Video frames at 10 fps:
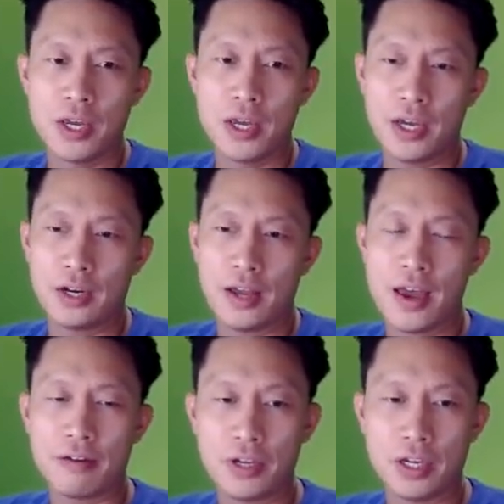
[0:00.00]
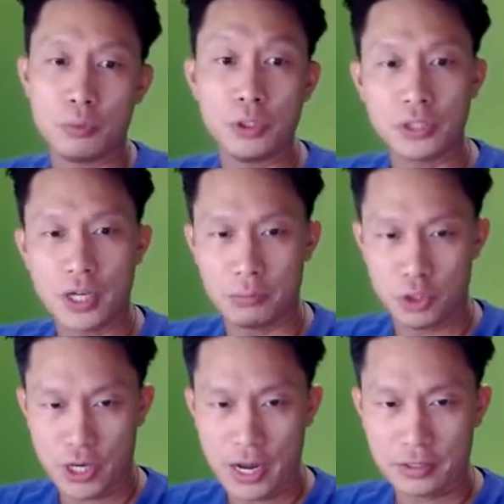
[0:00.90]
and have a real-time
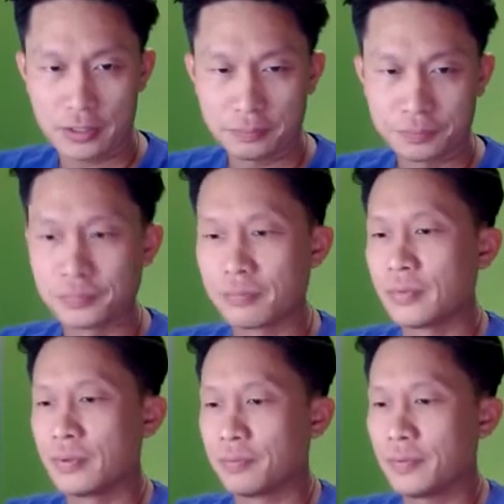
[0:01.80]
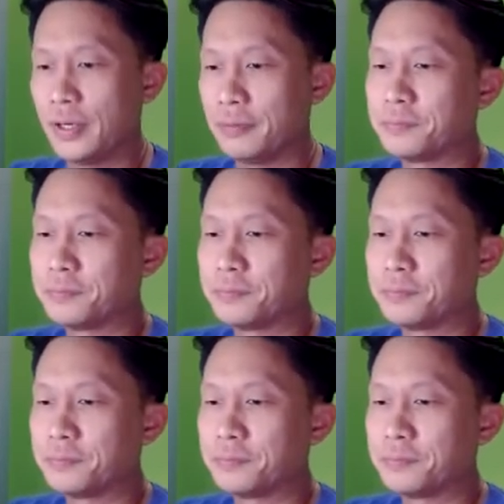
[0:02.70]
chat. Okay.